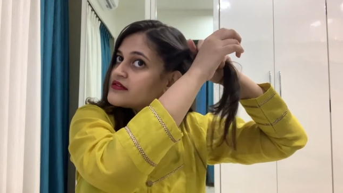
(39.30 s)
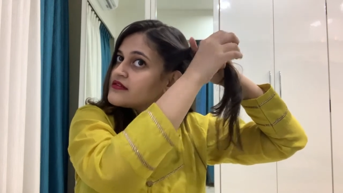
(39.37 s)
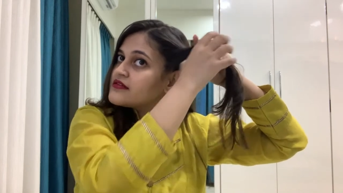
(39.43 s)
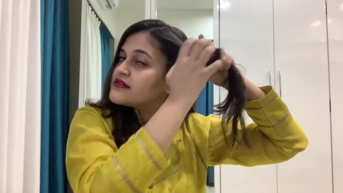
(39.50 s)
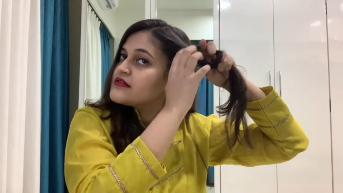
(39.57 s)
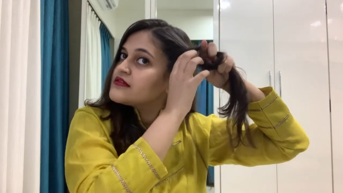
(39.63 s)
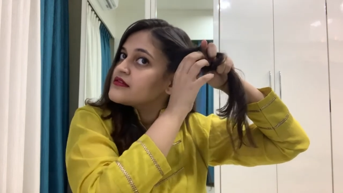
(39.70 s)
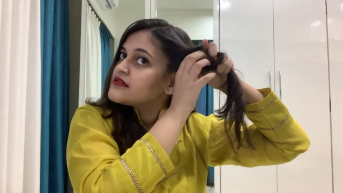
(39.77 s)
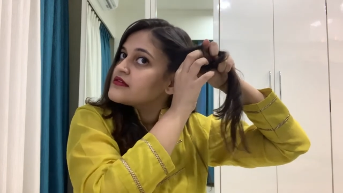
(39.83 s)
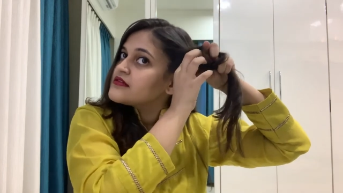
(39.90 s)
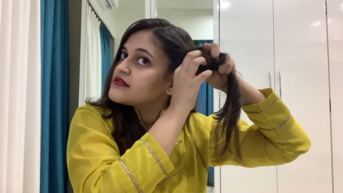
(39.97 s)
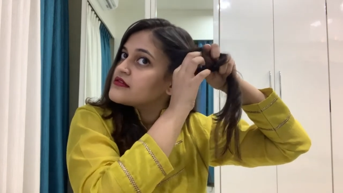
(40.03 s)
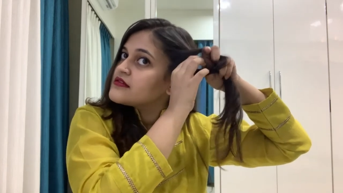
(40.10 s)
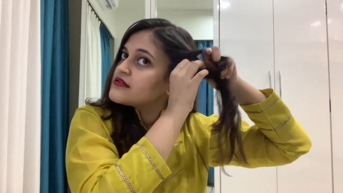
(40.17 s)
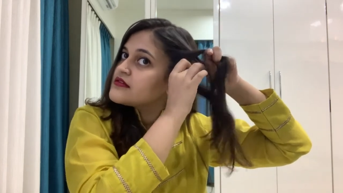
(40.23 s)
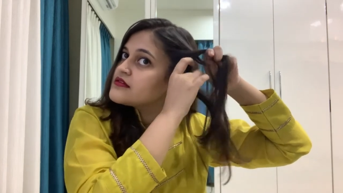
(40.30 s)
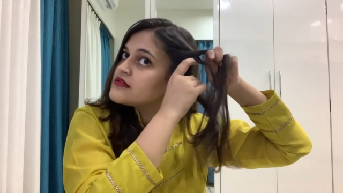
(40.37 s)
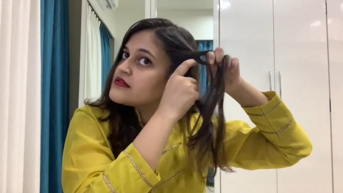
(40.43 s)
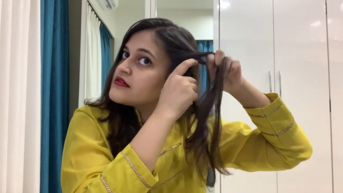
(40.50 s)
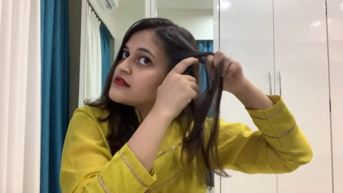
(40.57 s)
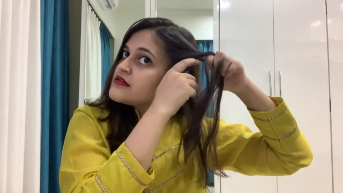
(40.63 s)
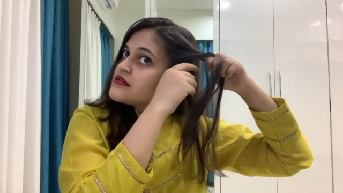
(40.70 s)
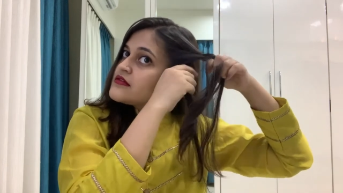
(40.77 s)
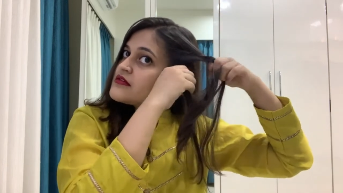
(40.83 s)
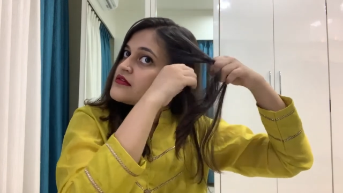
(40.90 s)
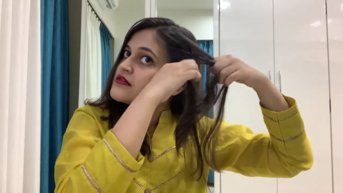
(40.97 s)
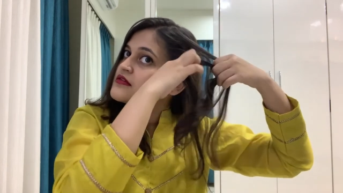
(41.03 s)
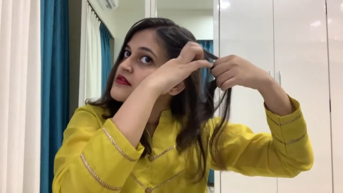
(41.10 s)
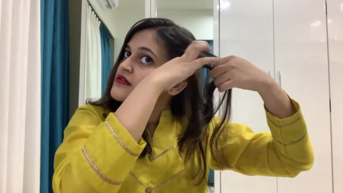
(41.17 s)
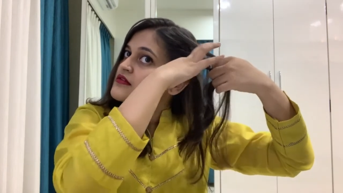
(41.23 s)

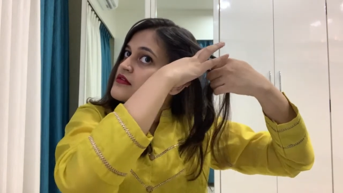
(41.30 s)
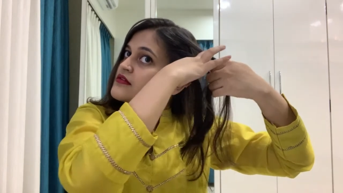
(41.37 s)
Nobody speaks.